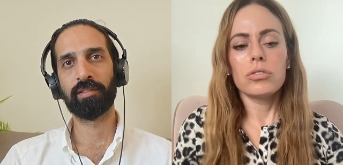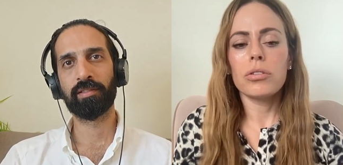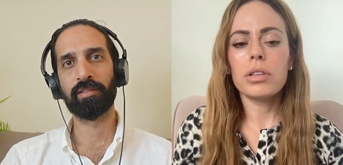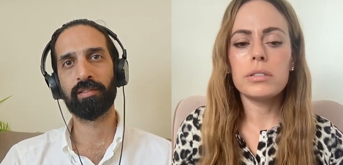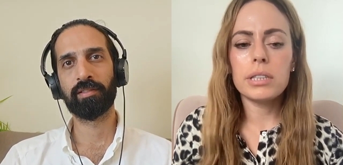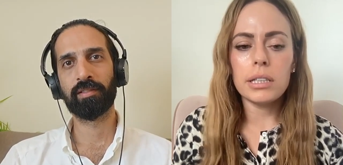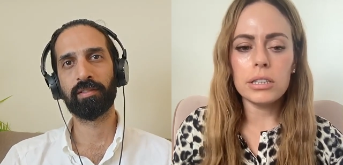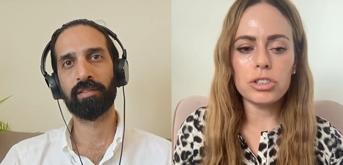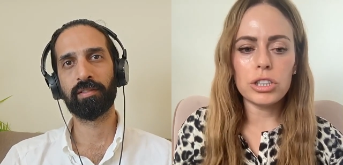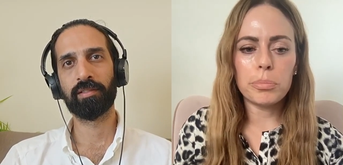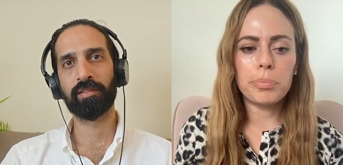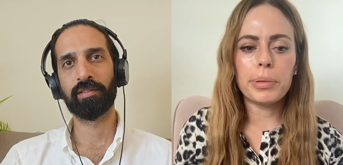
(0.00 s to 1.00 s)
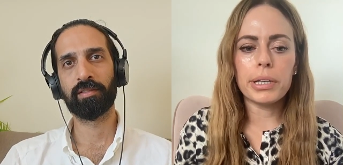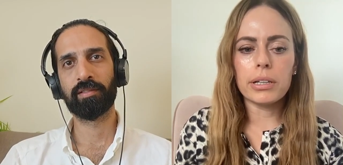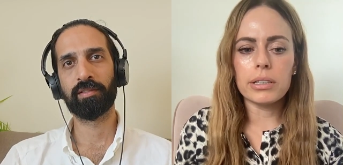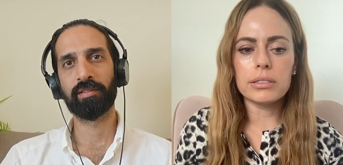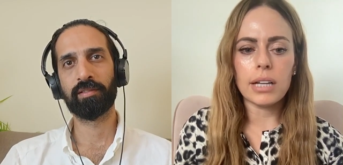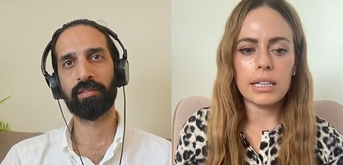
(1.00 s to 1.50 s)
Speaker 1: So the TDG
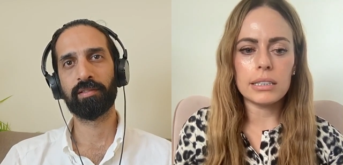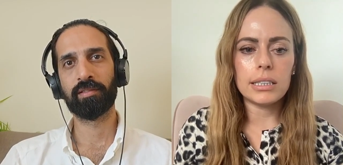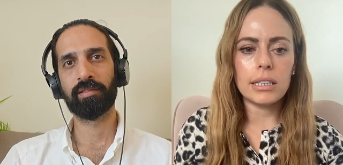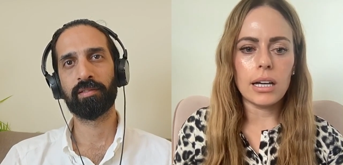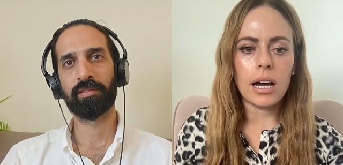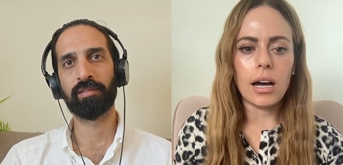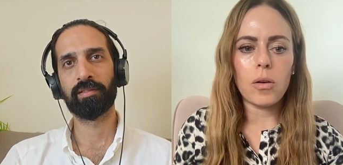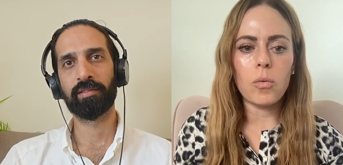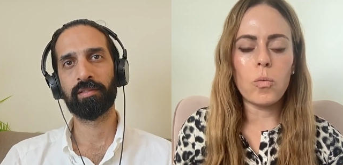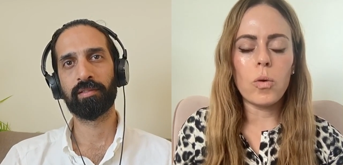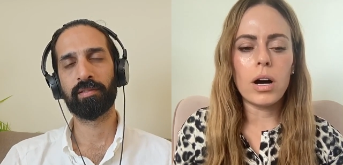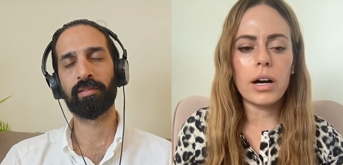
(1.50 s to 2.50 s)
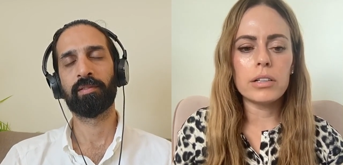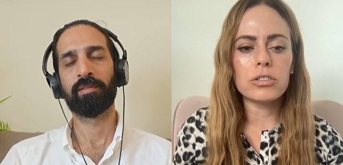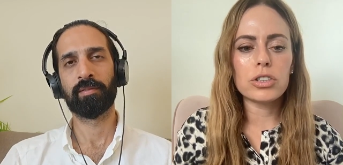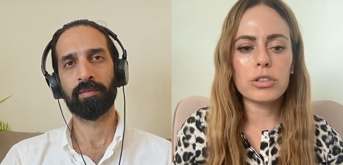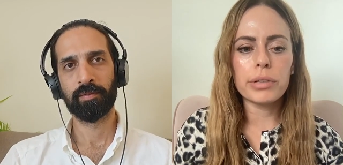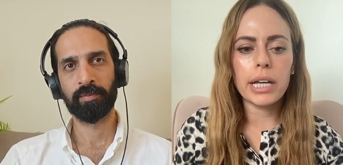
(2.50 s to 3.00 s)
build idea
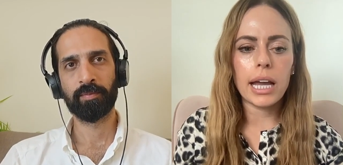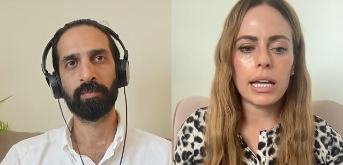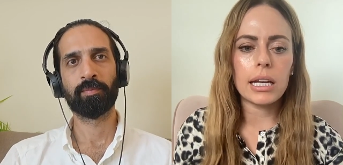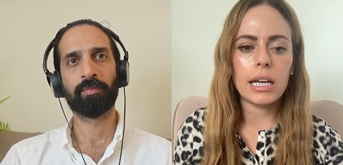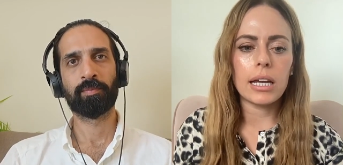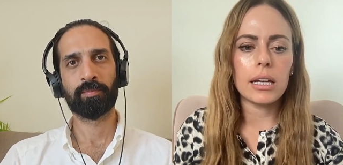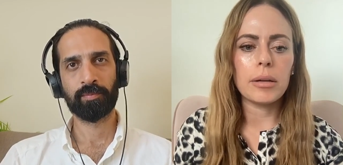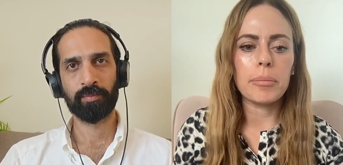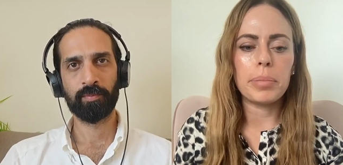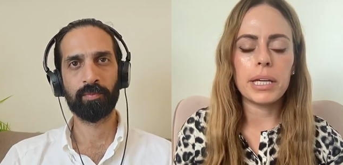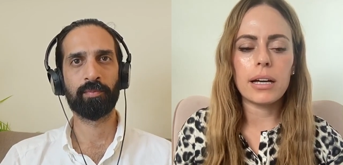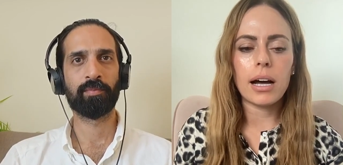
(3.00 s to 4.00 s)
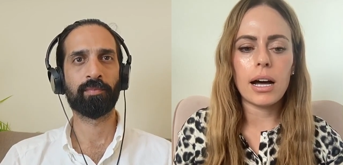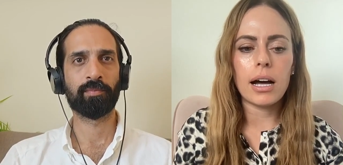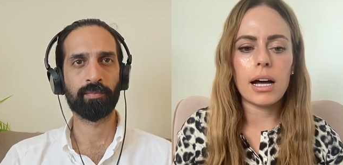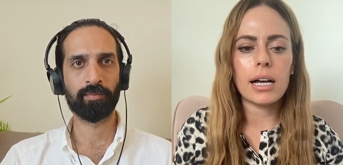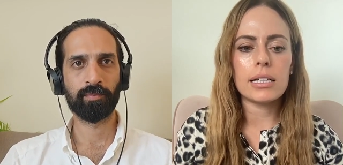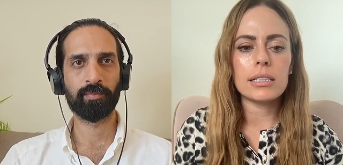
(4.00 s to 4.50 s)
was created
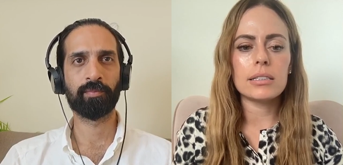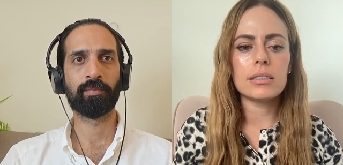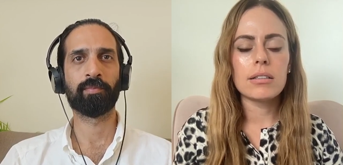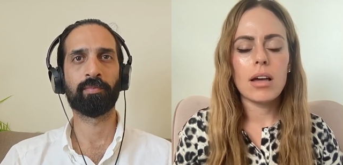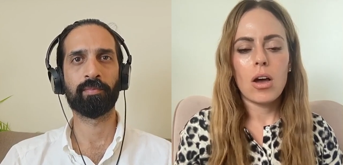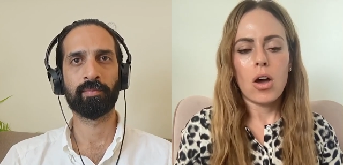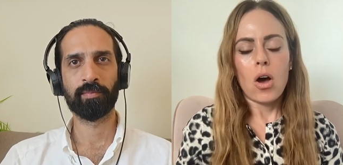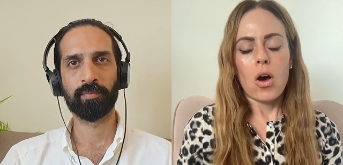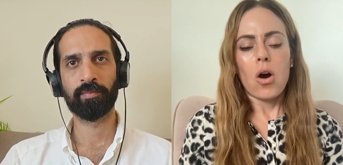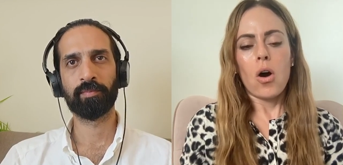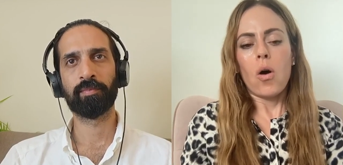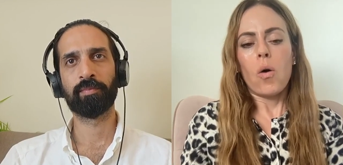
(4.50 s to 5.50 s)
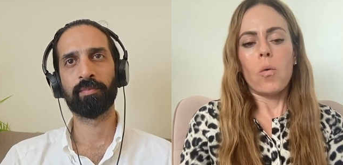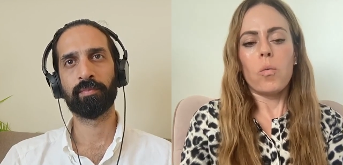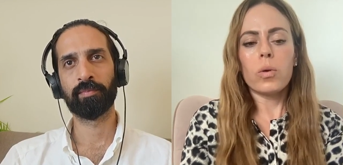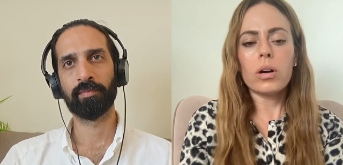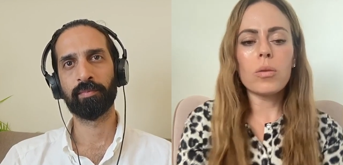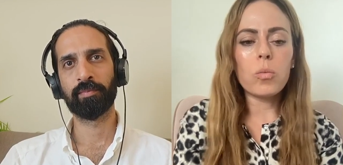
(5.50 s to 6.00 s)
because
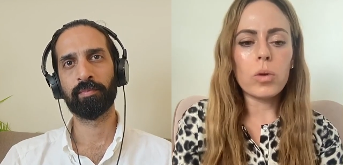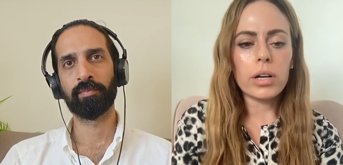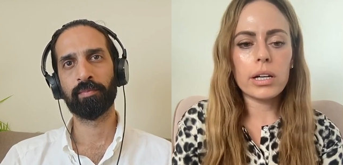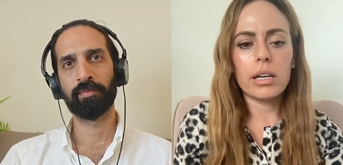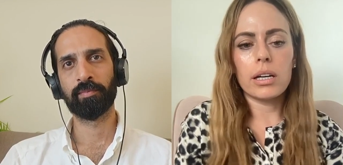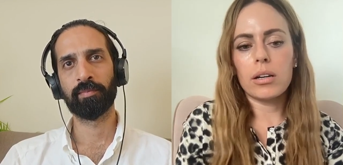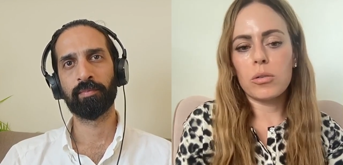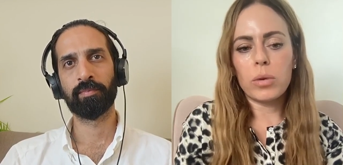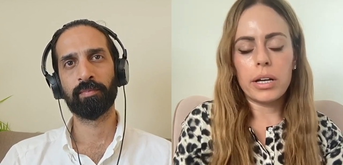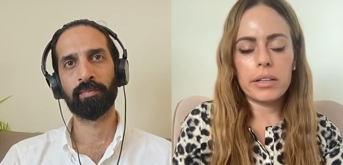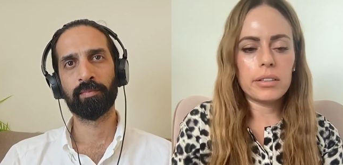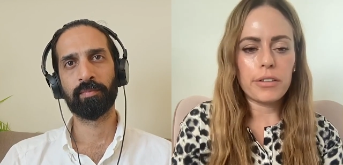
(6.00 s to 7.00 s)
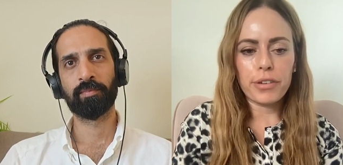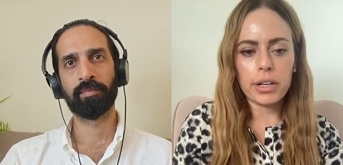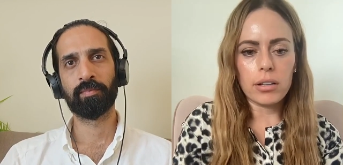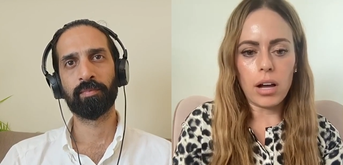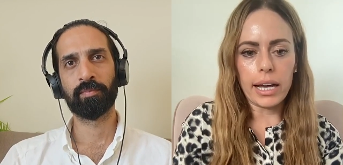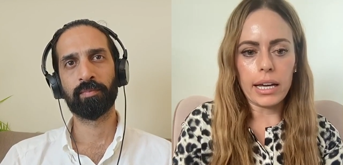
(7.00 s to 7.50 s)
we're working with
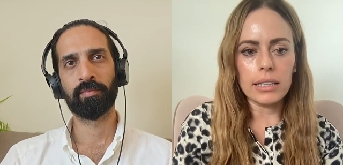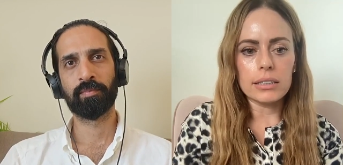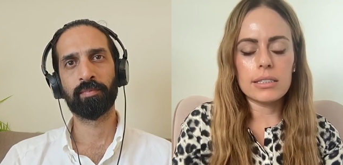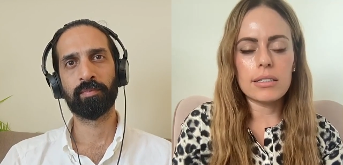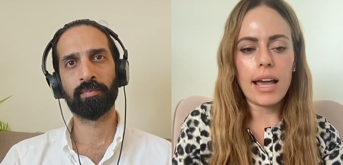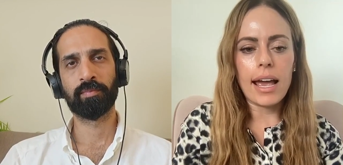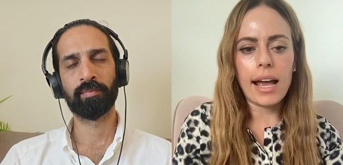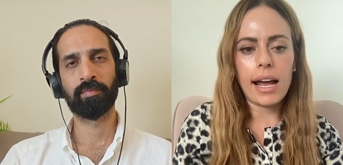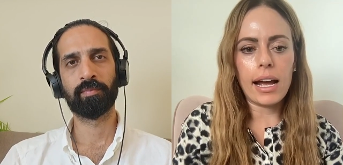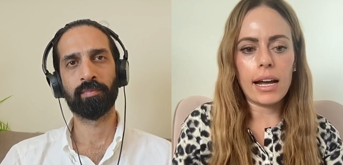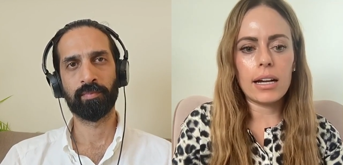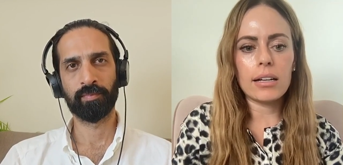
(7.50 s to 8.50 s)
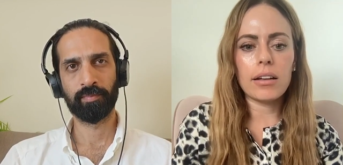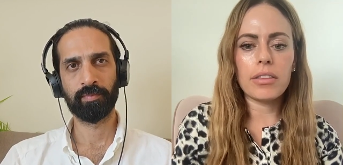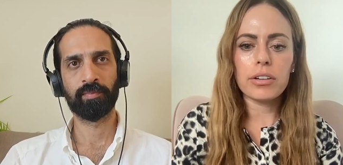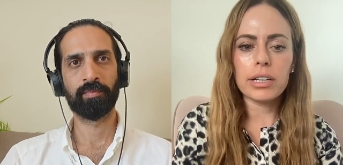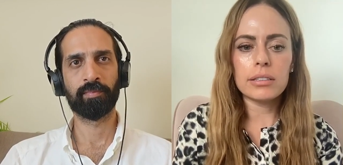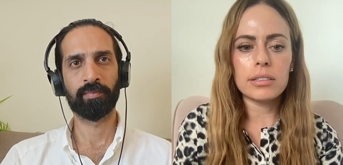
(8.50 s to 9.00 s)
different clients and
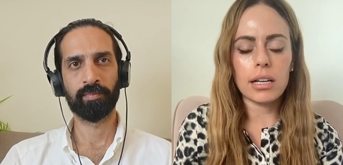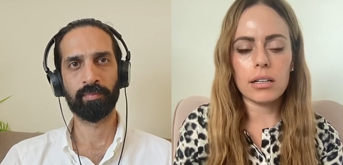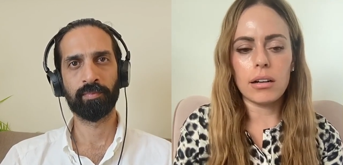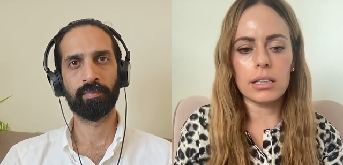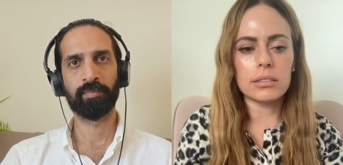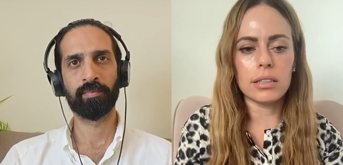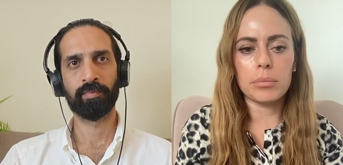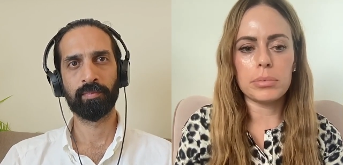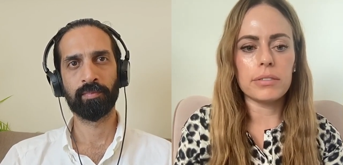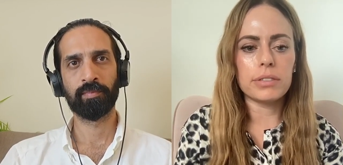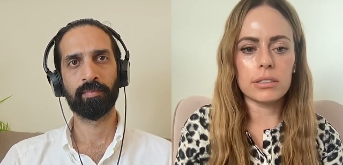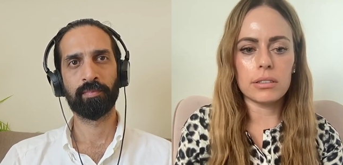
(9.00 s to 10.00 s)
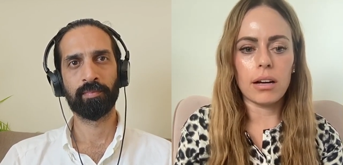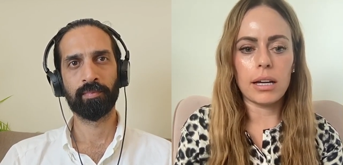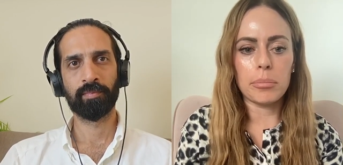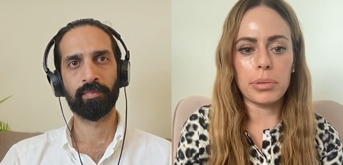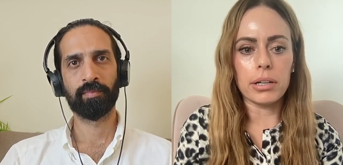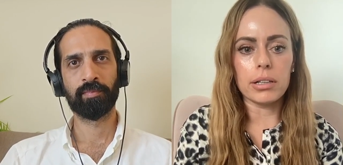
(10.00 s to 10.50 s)
there is that concept of
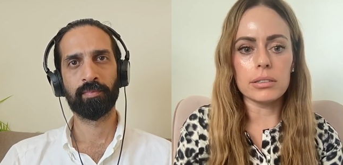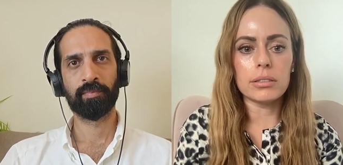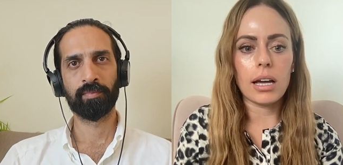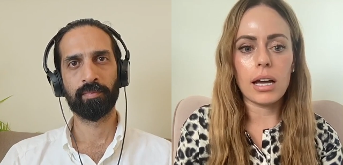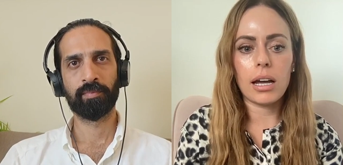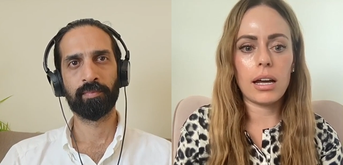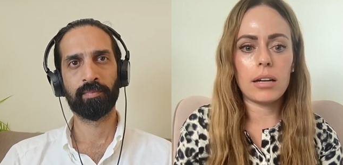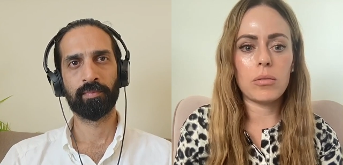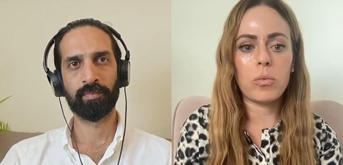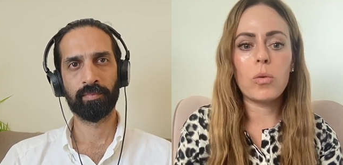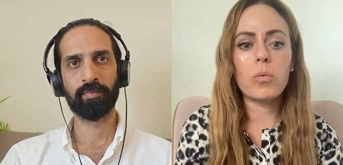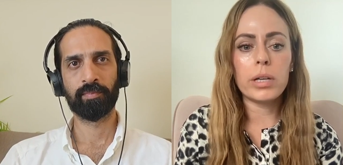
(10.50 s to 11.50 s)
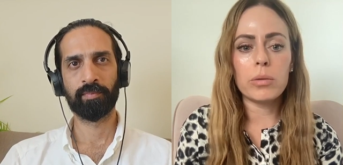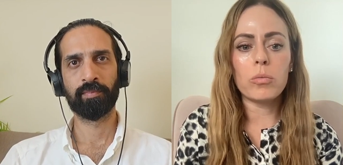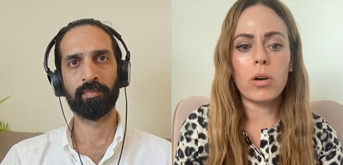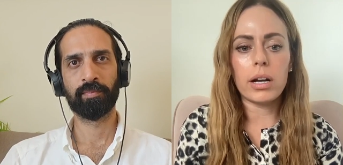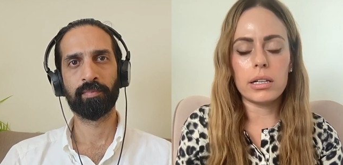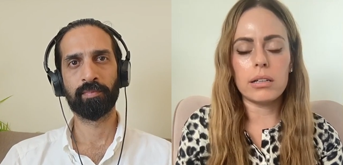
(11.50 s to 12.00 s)
design build and what we
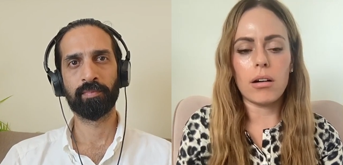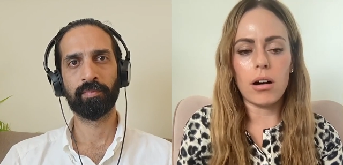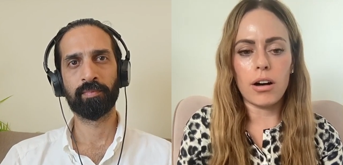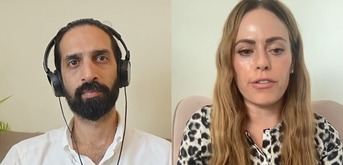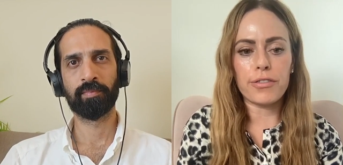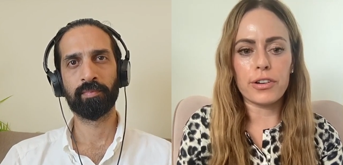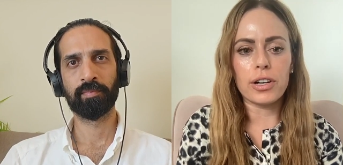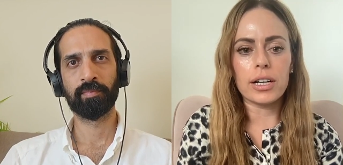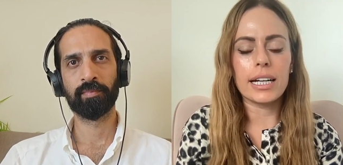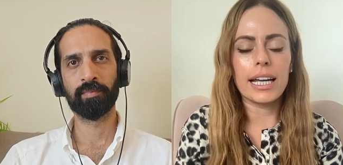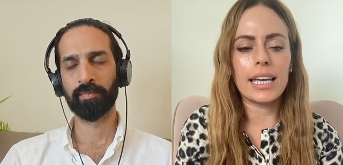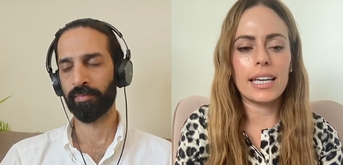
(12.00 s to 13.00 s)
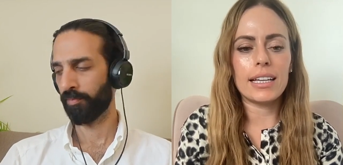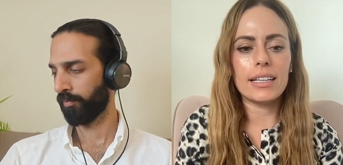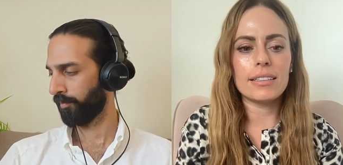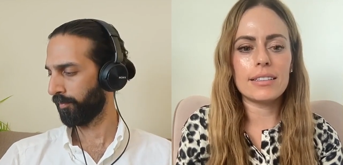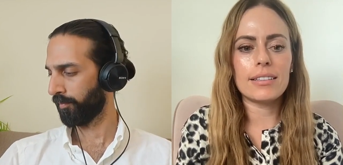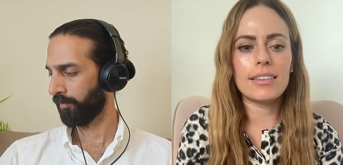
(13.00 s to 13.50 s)
wanted to offer is